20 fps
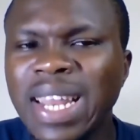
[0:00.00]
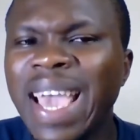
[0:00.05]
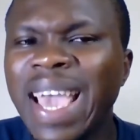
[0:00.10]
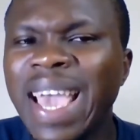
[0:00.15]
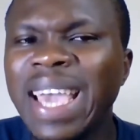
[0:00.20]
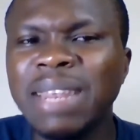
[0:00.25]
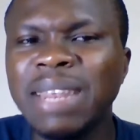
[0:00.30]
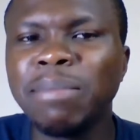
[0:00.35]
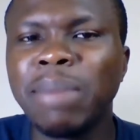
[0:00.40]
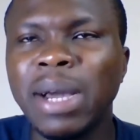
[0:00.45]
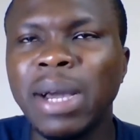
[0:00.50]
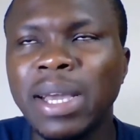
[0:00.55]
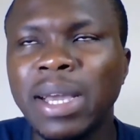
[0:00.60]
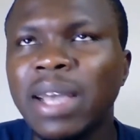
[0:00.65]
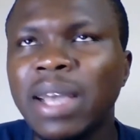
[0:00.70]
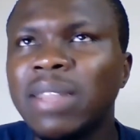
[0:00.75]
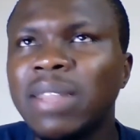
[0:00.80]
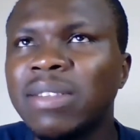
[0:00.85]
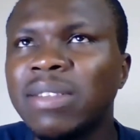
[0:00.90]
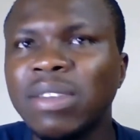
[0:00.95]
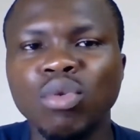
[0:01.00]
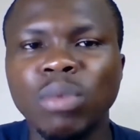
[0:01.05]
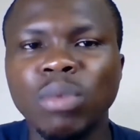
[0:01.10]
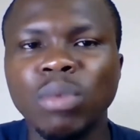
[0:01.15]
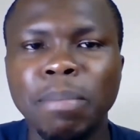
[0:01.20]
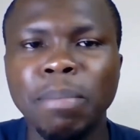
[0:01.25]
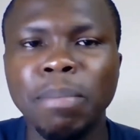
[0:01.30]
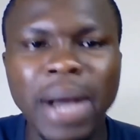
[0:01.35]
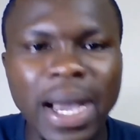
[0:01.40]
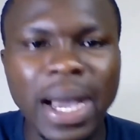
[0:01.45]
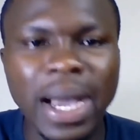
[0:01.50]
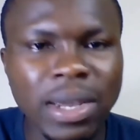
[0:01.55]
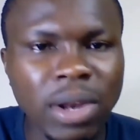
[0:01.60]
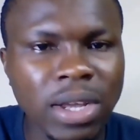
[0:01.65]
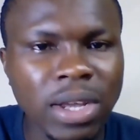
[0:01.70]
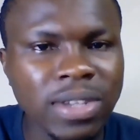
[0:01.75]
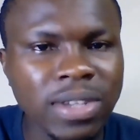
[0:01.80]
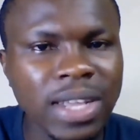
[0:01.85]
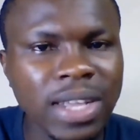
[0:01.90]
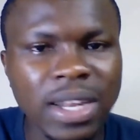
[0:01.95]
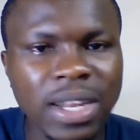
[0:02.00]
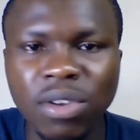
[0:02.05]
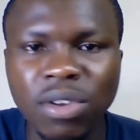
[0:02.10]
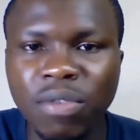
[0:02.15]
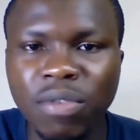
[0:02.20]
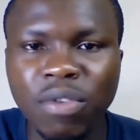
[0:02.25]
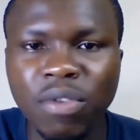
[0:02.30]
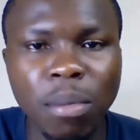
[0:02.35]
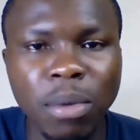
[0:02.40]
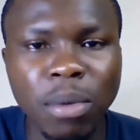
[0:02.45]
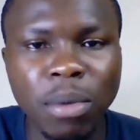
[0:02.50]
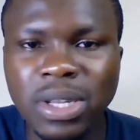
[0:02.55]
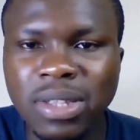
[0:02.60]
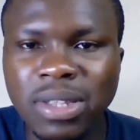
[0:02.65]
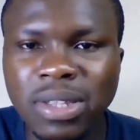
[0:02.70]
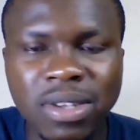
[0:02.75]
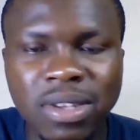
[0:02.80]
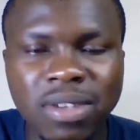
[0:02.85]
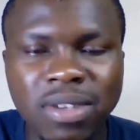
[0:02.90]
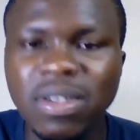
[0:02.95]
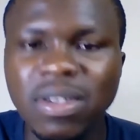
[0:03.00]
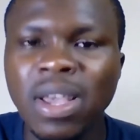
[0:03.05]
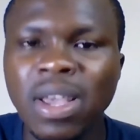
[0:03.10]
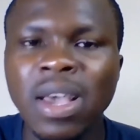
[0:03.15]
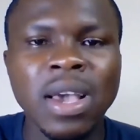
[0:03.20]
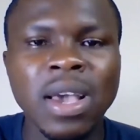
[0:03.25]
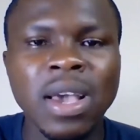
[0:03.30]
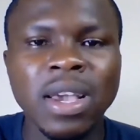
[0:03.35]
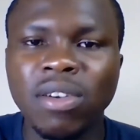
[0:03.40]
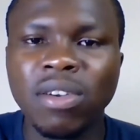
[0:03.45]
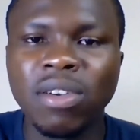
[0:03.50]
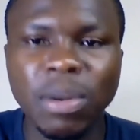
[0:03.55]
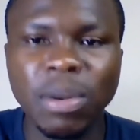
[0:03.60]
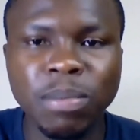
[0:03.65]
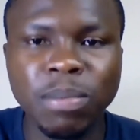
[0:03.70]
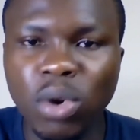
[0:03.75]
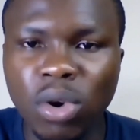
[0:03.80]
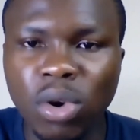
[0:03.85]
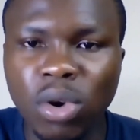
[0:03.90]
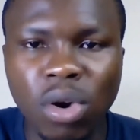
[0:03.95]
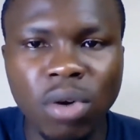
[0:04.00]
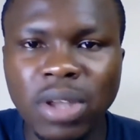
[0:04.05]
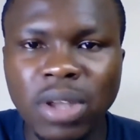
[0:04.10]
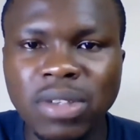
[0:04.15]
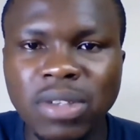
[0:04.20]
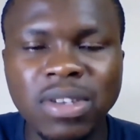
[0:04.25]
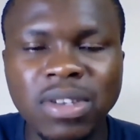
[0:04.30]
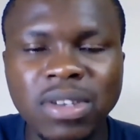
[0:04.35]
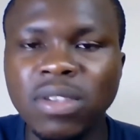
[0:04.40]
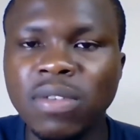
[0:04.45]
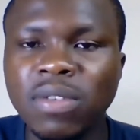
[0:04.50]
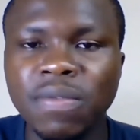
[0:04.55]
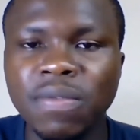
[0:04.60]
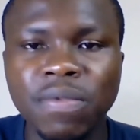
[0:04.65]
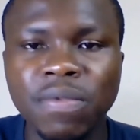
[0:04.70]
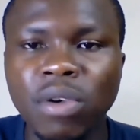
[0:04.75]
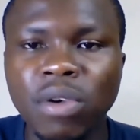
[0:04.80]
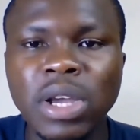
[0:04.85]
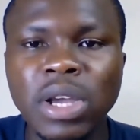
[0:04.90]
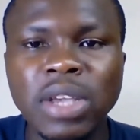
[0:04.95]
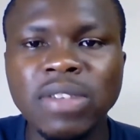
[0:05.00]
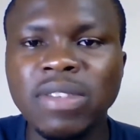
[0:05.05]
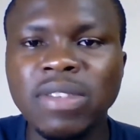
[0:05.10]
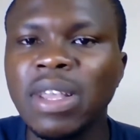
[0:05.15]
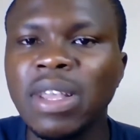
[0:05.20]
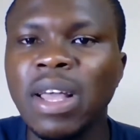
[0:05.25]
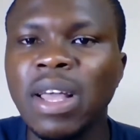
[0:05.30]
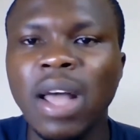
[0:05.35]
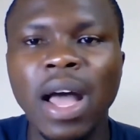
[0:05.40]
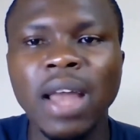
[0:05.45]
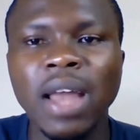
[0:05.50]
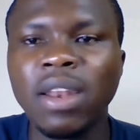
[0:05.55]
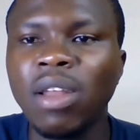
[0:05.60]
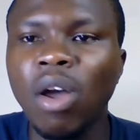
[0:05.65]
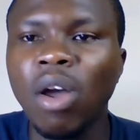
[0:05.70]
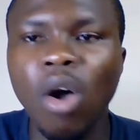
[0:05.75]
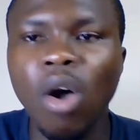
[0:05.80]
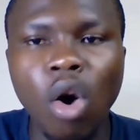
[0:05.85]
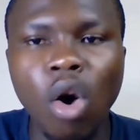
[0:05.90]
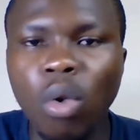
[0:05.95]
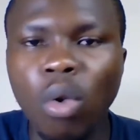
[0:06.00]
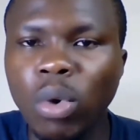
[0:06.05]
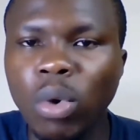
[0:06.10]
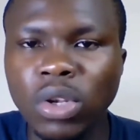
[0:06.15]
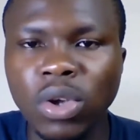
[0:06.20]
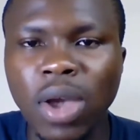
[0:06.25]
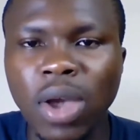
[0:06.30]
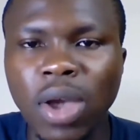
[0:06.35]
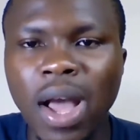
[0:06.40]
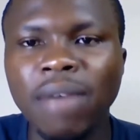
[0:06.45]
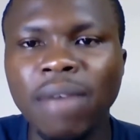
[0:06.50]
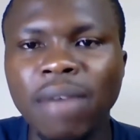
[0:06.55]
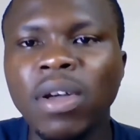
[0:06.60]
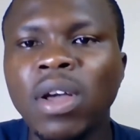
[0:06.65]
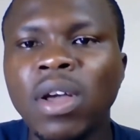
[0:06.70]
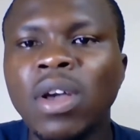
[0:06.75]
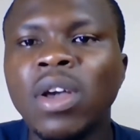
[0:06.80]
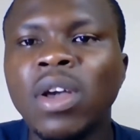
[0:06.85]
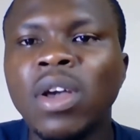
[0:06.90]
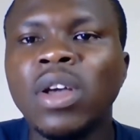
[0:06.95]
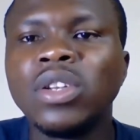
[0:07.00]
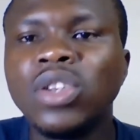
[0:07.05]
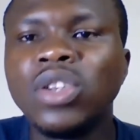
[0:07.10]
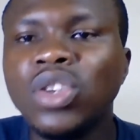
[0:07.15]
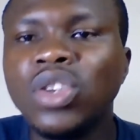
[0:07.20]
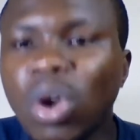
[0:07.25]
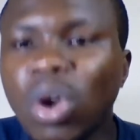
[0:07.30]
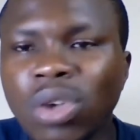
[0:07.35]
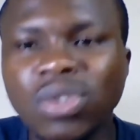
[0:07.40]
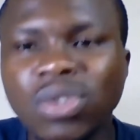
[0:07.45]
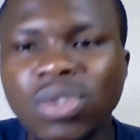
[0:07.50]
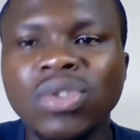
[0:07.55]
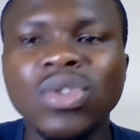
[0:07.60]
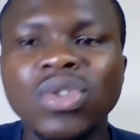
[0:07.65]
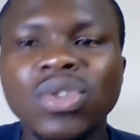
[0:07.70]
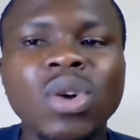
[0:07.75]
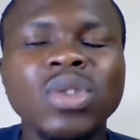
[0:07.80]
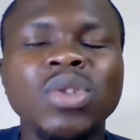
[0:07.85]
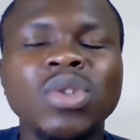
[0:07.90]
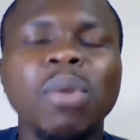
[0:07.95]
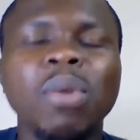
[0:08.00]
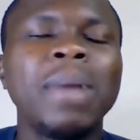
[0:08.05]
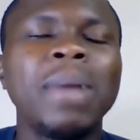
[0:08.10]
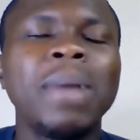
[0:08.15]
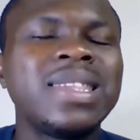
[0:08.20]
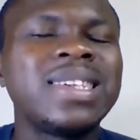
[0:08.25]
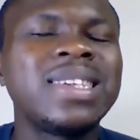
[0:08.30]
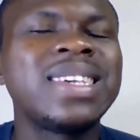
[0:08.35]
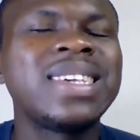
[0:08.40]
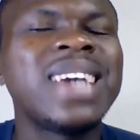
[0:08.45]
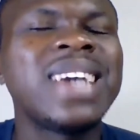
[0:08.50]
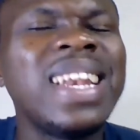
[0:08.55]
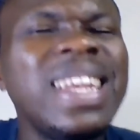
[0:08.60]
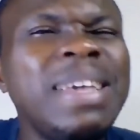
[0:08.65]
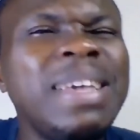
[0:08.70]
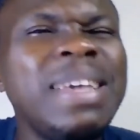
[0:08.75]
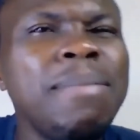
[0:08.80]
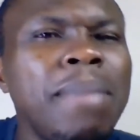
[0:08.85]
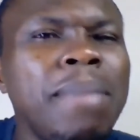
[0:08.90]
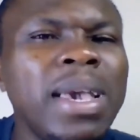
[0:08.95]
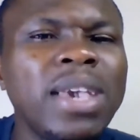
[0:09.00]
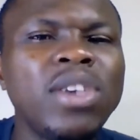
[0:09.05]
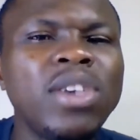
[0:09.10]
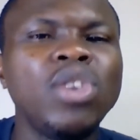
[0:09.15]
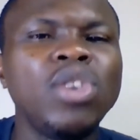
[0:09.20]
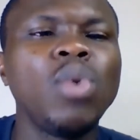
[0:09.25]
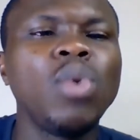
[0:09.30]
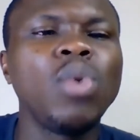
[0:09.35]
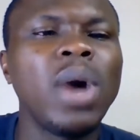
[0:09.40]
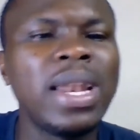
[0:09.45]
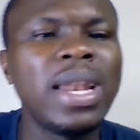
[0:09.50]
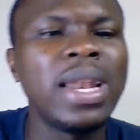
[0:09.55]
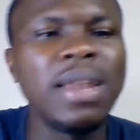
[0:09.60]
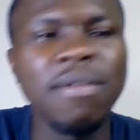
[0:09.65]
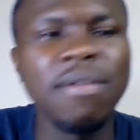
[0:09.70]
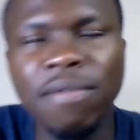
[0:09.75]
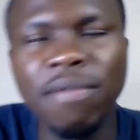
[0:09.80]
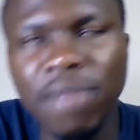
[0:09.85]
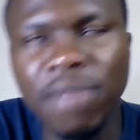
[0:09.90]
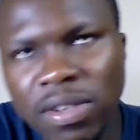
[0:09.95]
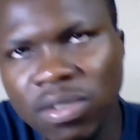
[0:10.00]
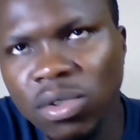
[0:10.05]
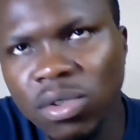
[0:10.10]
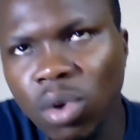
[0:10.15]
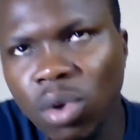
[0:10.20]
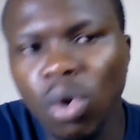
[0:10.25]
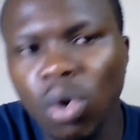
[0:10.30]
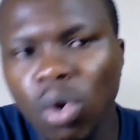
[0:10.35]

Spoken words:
any market, it could be buying and selling of commodities, cryptocurrencies, forex, and all what you have, doesn't automatically make you an investor.